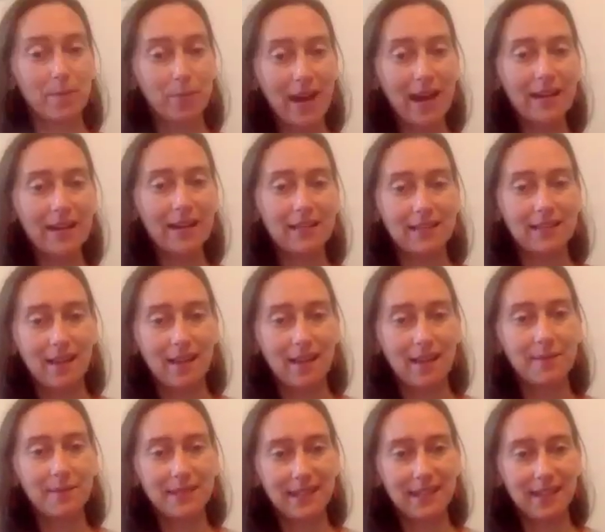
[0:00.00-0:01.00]
practice
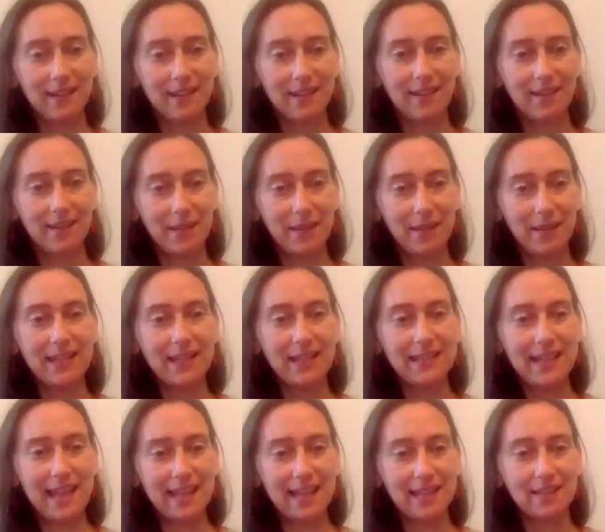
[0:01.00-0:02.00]
comes in, because
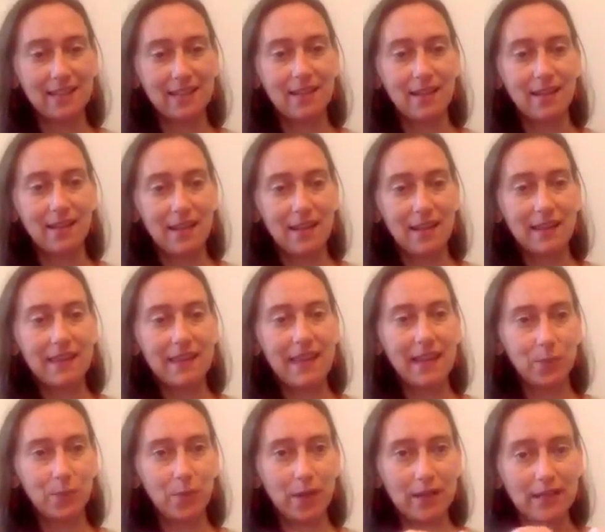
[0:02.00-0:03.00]

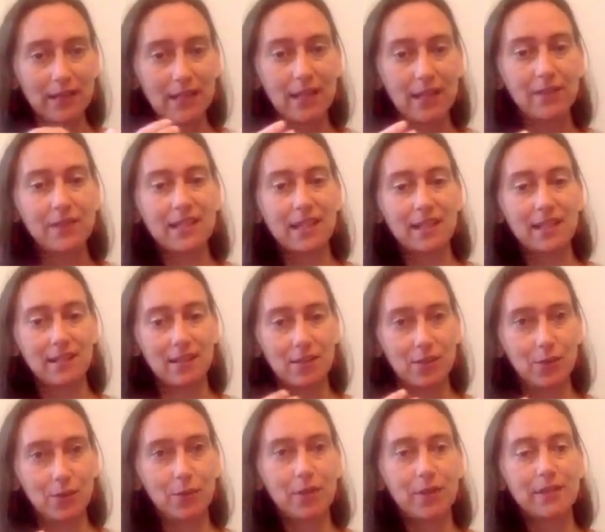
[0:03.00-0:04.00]
that's what gives us the
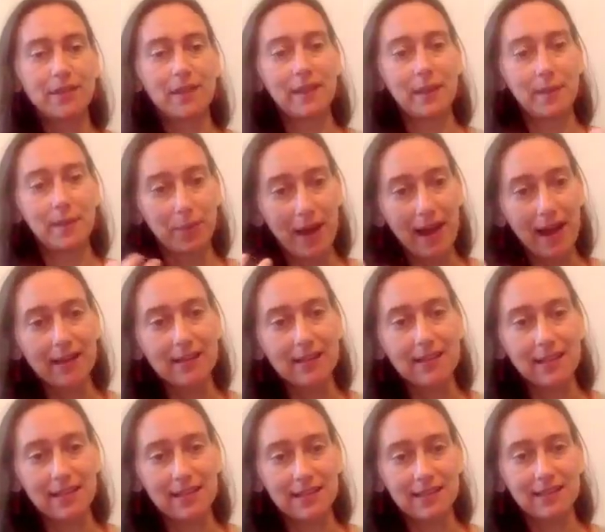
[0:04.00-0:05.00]
tools and the
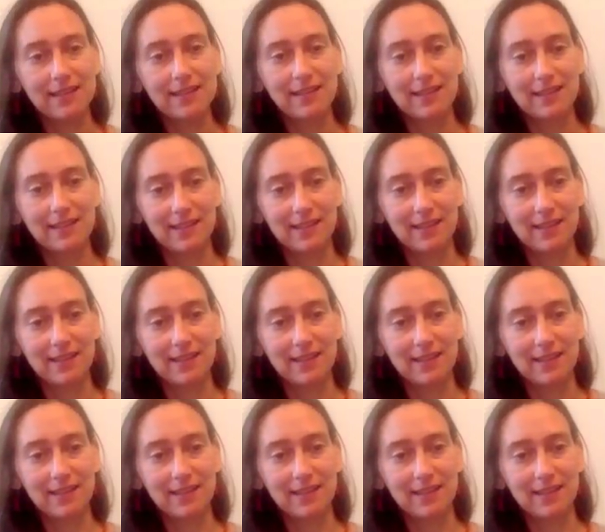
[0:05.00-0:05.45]
practice